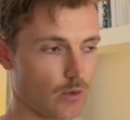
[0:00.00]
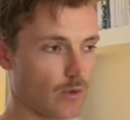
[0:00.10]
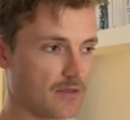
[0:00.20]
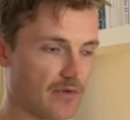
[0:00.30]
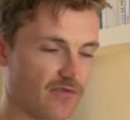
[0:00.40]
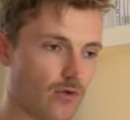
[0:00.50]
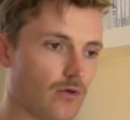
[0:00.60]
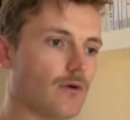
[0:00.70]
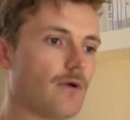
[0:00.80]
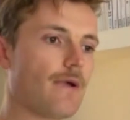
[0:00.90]
Whereas
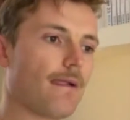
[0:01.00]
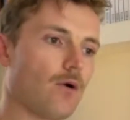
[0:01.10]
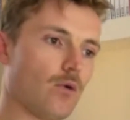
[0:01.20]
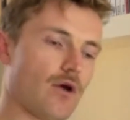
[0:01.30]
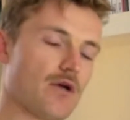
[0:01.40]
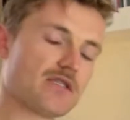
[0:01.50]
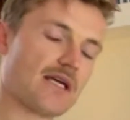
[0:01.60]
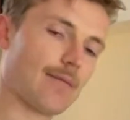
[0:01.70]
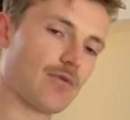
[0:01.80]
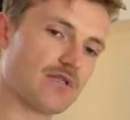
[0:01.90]
before, although it's
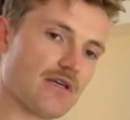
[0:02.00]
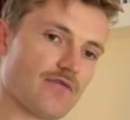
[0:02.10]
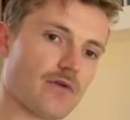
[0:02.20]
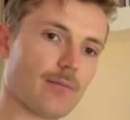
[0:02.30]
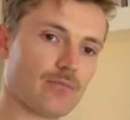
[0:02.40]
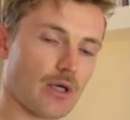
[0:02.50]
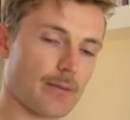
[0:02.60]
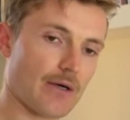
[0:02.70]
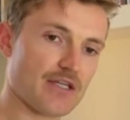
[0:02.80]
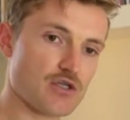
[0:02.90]
collaborative, I'm
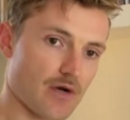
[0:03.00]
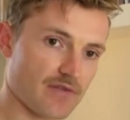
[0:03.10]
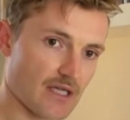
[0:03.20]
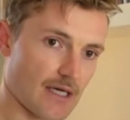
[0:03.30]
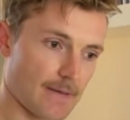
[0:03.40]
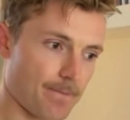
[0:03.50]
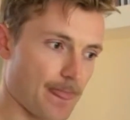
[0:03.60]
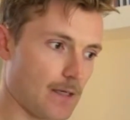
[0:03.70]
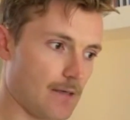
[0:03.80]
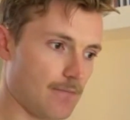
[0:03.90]
primarily driving that
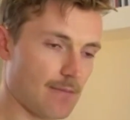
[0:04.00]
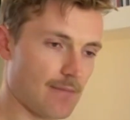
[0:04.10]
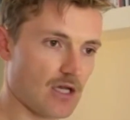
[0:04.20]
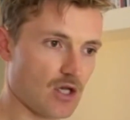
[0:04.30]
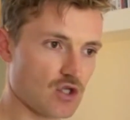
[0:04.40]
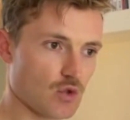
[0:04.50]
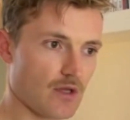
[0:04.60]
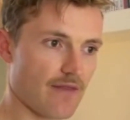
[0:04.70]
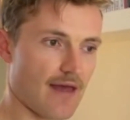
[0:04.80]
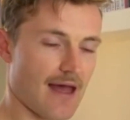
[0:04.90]
and making sure
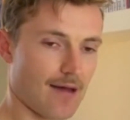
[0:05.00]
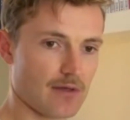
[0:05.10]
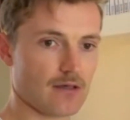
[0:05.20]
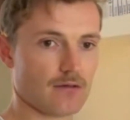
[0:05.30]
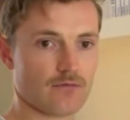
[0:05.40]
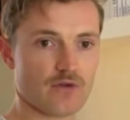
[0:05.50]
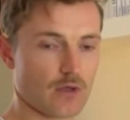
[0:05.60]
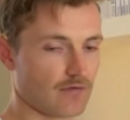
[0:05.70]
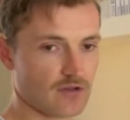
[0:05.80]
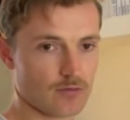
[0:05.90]
that they're happy and feel
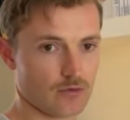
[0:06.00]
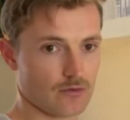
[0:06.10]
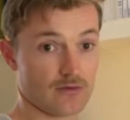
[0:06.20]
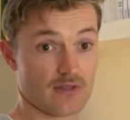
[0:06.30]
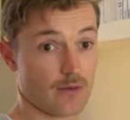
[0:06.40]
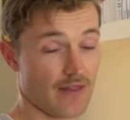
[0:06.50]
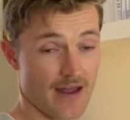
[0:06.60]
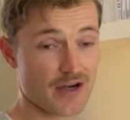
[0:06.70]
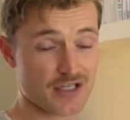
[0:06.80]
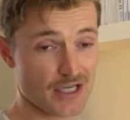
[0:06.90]
comfortable and
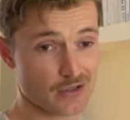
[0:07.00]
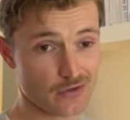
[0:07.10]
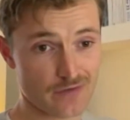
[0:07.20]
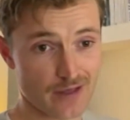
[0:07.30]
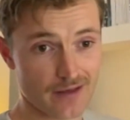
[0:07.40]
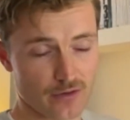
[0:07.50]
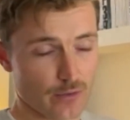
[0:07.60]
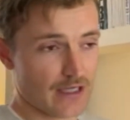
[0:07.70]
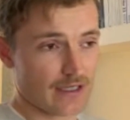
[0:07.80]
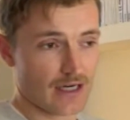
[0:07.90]
they're actually a good fit
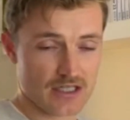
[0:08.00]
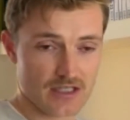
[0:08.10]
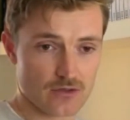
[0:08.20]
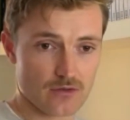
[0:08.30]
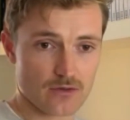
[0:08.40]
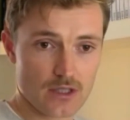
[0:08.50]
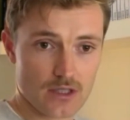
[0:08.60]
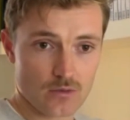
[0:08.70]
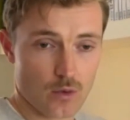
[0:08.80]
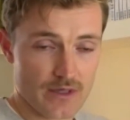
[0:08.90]
and we can actually do
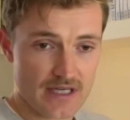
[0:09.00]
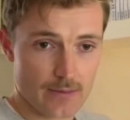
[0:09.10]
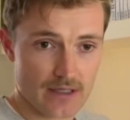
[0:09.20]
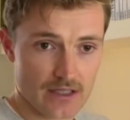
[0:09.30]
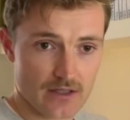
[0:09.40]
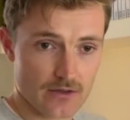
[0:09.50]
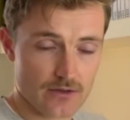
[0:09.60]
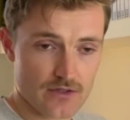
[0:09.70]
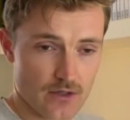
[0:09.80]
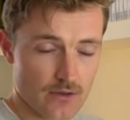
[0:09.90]
what we say we're going to do.
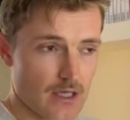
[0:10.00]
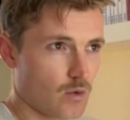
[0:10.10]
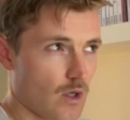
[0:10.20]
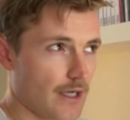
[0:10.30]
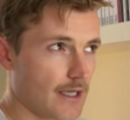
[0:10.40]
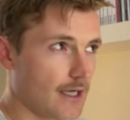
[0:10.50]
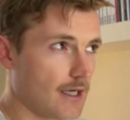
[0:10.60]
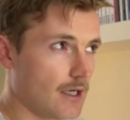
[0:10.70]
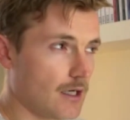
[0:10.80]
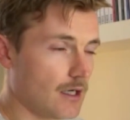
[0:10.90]
So quite
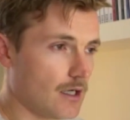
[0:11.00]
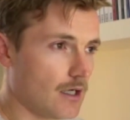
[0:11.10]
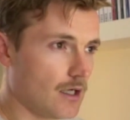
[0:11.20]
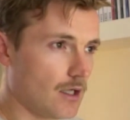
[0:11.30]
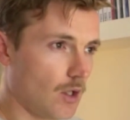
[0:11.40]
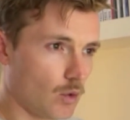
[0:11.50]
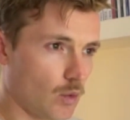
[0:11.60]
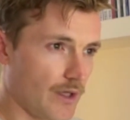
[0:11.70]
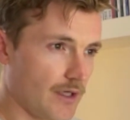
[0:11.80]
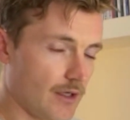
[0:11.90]
a
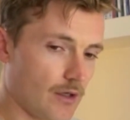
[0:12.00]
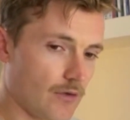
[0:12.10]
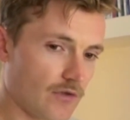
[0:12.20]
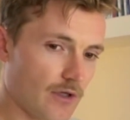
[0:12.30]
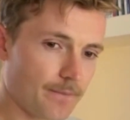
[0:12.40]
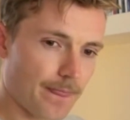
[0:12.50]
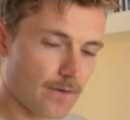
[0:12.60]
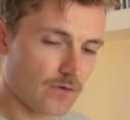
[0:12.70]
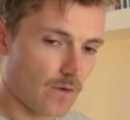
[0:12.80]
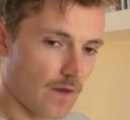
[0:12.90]
long-winded answer
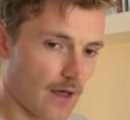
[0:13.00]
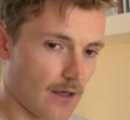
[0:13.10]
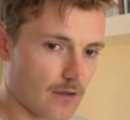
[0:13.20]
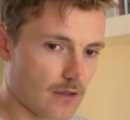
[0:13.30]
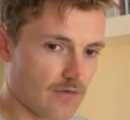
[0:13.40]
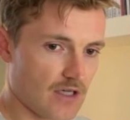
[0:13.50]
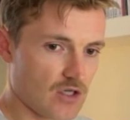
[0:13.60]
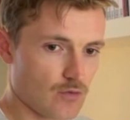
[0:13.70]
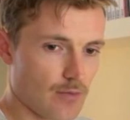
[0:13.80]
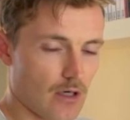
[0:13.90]
to that kind of
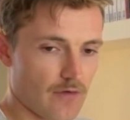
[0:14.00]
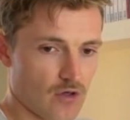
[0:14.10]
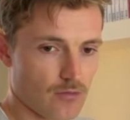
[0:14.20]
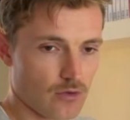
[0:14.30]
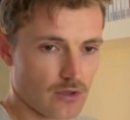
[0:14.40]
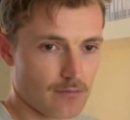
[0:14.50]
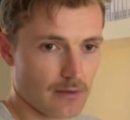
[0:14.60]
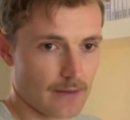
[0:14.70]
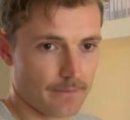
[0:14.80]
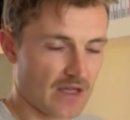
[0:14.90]
initial part of the onboarding,
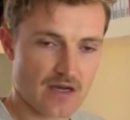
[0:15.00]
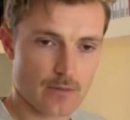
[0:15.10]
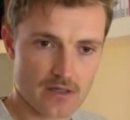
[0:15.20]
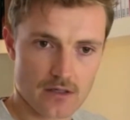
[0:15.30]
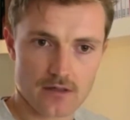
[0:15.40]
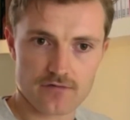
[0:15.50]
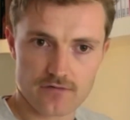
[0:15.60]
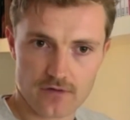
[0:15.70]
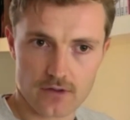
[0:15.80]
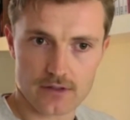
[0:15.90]
but that's how we kind of
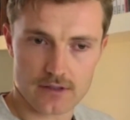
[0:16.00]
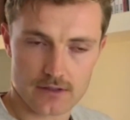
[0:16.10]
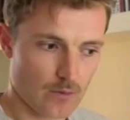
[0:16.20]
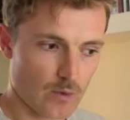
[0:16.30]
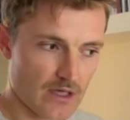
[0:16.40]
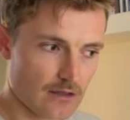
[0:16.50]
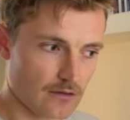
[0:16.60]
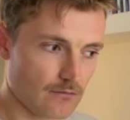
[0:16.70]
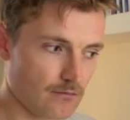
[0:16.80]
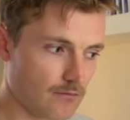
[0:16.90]
find that we
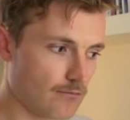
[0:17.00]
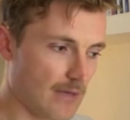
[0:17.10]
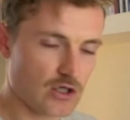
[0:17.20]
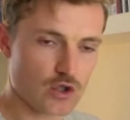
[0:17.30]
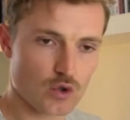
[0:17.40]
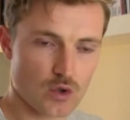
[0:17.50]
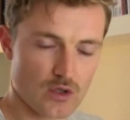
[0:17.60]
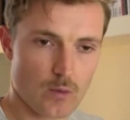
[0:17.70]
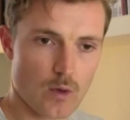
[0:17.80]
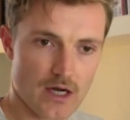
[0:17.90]
can make sure that
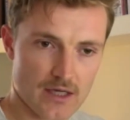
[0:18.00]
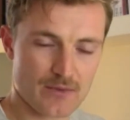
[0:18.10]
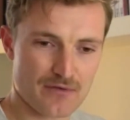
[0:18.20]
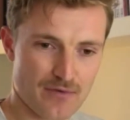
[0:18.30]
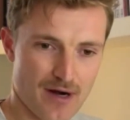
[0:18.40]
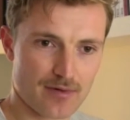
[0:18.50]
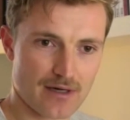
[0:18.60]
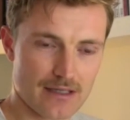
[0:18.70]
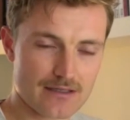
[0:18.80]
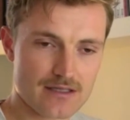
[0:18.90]
we're working with the right
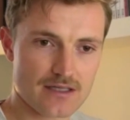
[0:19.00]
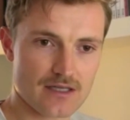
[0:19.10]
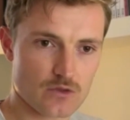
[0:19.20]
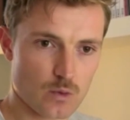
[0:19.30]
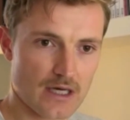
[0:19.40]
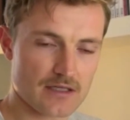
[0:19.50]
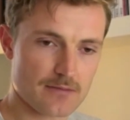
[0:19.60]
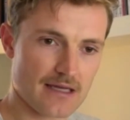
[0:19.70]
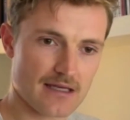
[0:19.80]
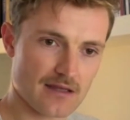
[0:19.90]
brands as well as
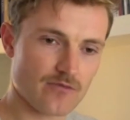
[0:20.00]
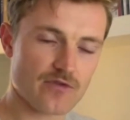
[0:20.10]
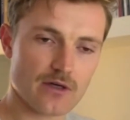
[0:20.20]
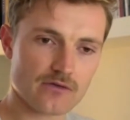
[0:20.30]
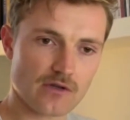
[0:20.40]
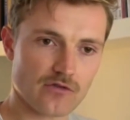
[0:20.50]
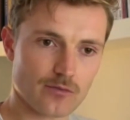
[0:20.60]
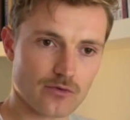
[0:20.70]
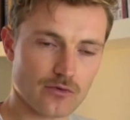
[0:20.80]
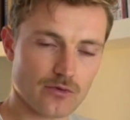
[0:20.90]
making them feel as
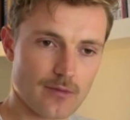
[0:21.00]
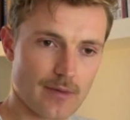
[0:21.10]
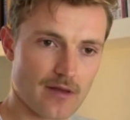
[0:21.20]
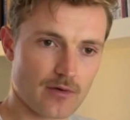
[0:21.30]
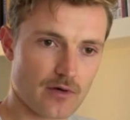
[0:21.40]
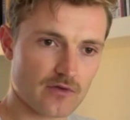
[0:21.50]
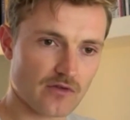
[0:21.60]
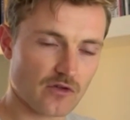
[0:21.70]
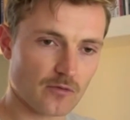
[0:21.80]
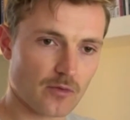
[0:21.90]
comfortable about the
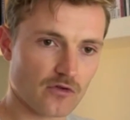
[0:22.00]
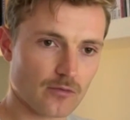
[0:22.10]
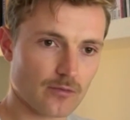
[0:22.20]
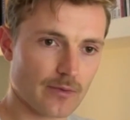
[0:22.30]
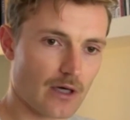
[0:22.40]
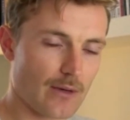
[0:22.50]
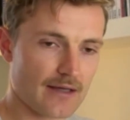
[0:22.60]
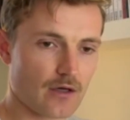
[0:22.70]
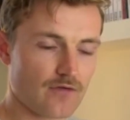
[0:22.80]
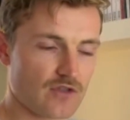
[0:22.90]
process as possible. But I'll
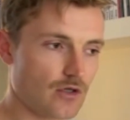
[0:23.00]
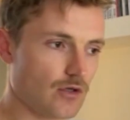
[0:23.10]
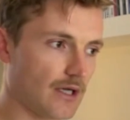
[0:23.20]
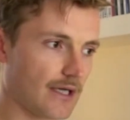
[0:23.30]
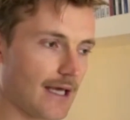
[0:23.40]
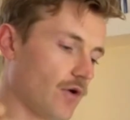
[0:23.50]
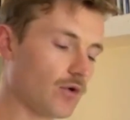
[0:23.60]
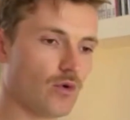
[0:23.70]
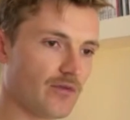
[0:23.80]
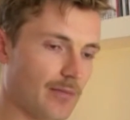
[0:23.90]
hand it over to you. Phone
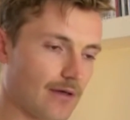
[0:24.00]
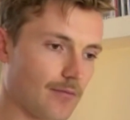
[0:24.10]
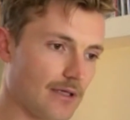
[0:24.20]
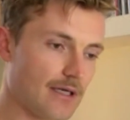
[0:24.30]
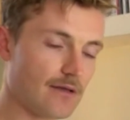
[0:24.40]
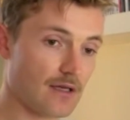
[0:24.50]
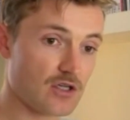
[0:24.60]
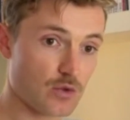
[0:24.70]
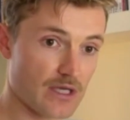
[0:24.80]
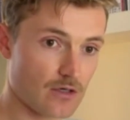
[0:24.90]
call has been complete, the
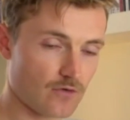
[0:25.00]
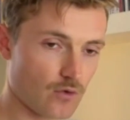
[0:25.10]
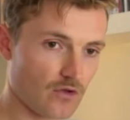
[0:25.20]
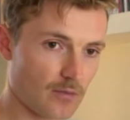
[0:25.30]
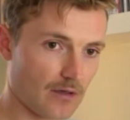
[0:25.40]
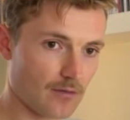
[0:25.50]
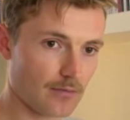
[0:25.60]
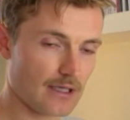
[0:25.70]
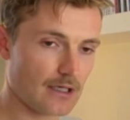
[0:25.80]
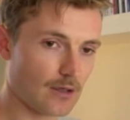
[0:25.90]
initial kickoff call has been
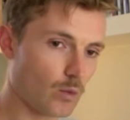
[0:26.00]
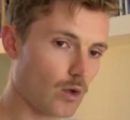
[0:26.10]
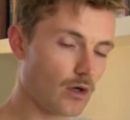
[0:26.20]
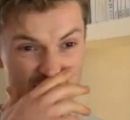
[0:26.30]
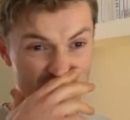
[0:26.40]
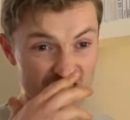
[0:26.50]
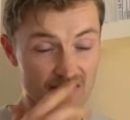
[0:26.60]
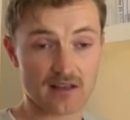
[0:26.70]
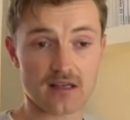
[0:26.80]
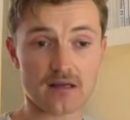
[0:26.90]
complete. What does the
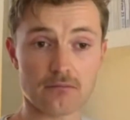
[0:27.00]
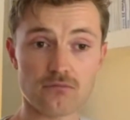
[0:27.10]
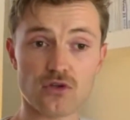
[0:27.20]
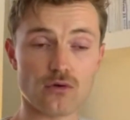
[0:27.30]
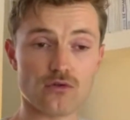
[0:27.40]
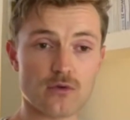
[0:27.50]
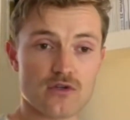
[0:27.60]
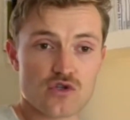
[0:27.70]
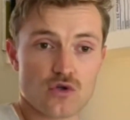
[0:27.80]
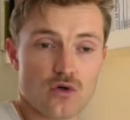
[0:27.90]
team do to
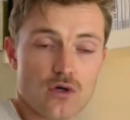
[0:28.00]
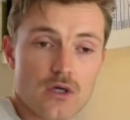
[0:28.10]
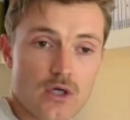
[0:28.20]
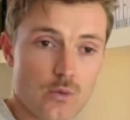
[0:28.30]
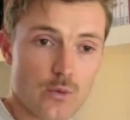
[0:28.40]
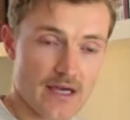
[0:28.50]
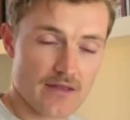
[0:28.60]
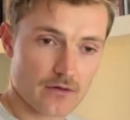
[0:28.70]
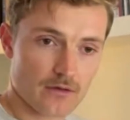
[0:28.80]
ensure we get